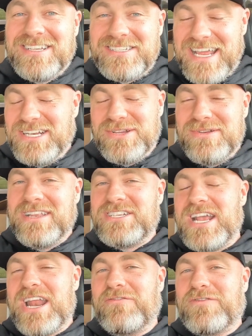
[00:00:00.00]
Stay tuned to the
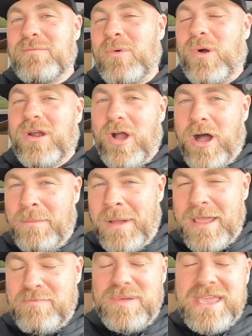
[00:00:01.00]
channel for more on
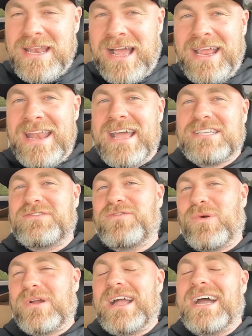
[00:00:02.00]
my B9
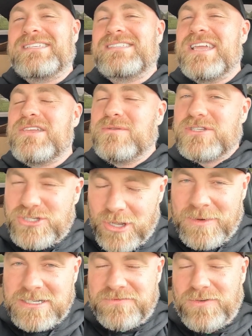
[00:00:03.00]
S4, guys. Thank you
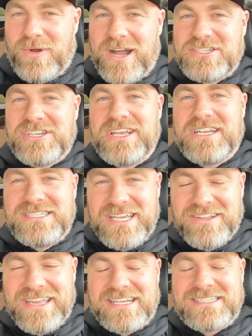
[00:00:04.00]
so much for watching, and
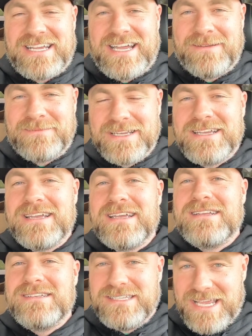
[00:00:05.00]
until next time,
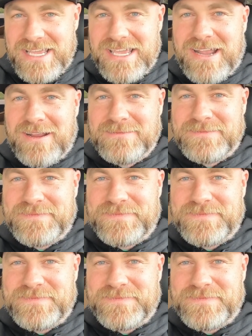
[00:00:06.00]
take care.